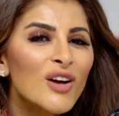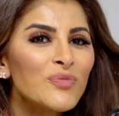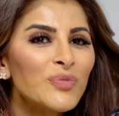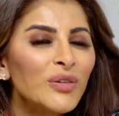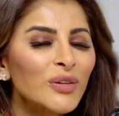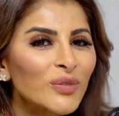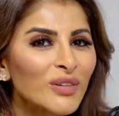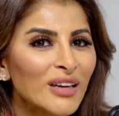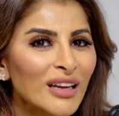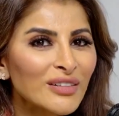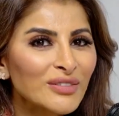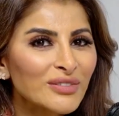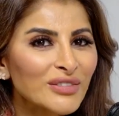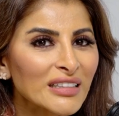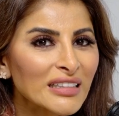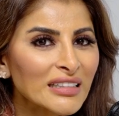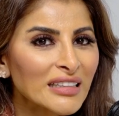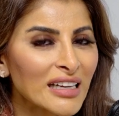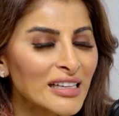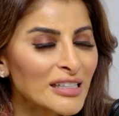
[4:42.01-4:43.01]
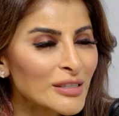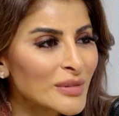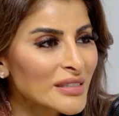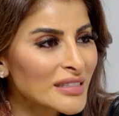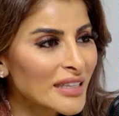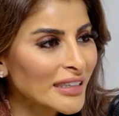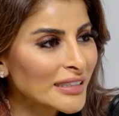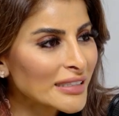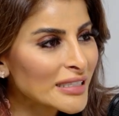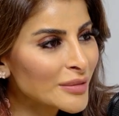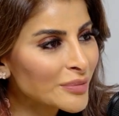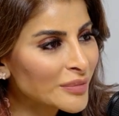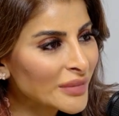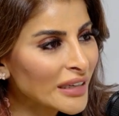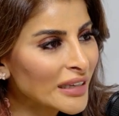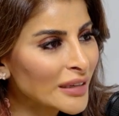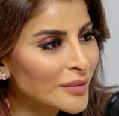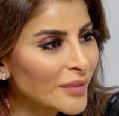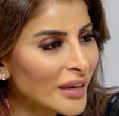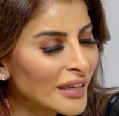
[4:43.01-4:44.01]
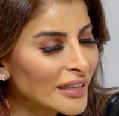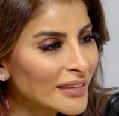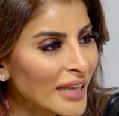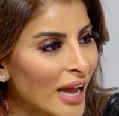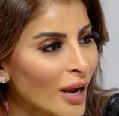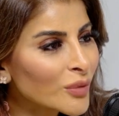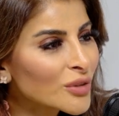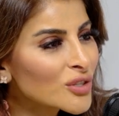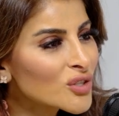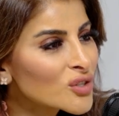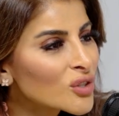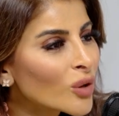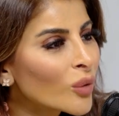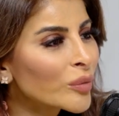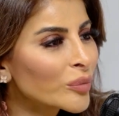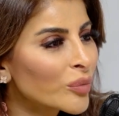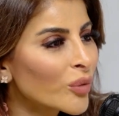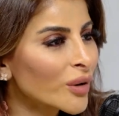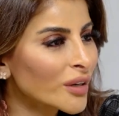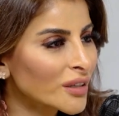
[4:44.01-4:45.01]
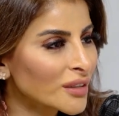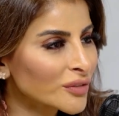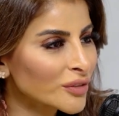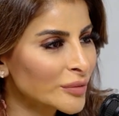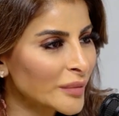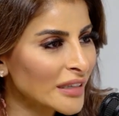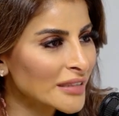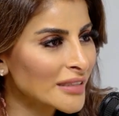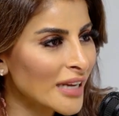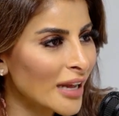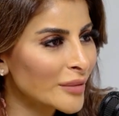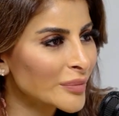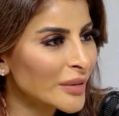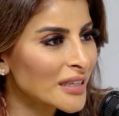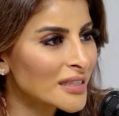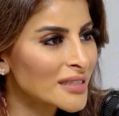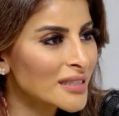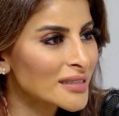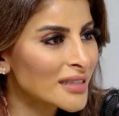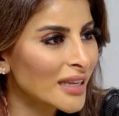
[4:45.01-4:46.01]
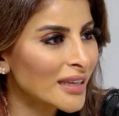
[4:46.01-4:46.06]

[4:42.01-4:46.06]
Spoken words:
But what I realized was, like, to me, that was so important for my dad, because he's